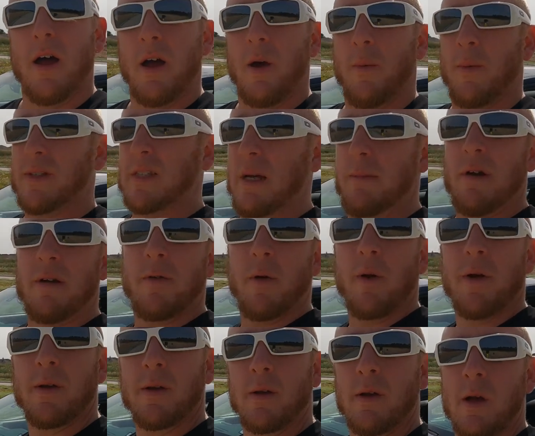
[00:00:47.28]
What's up,
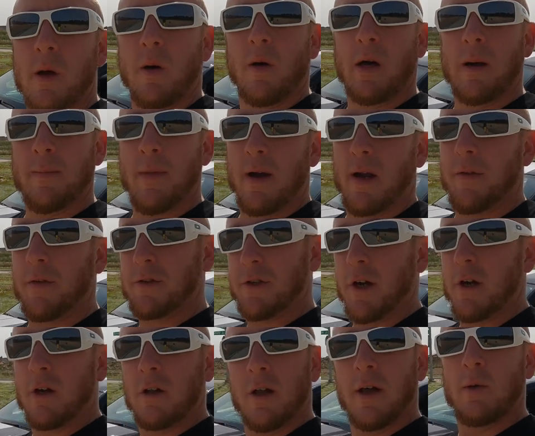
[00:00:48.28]
everyone? Welcome back to the
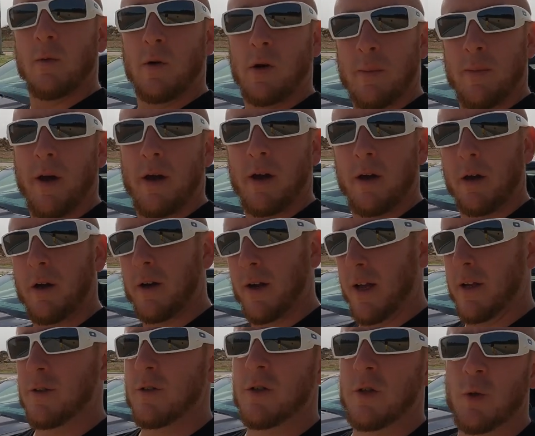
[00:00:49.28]
channel, and welcome back here
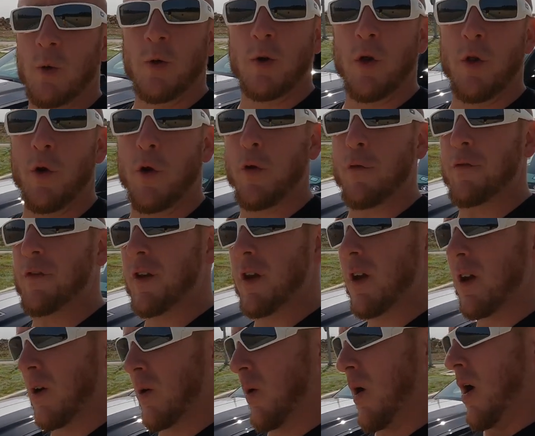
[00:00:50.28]
again to another
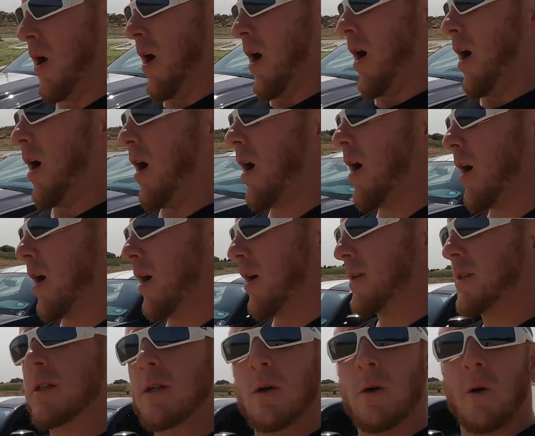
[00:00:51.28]
video.
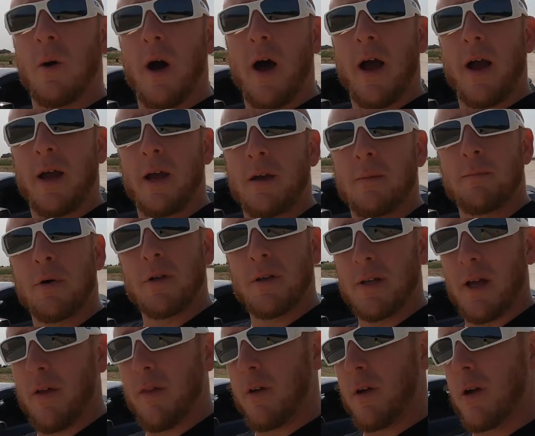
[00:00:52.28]
So I put
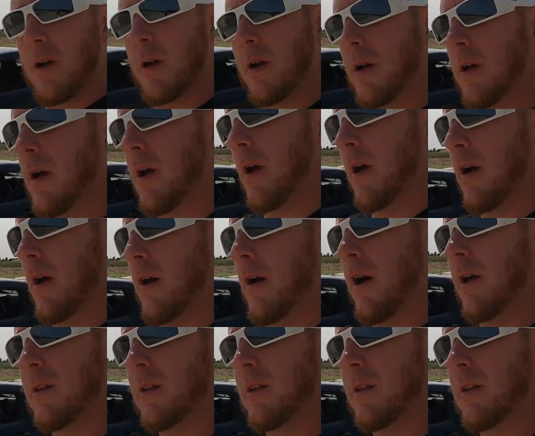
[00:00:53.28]
together a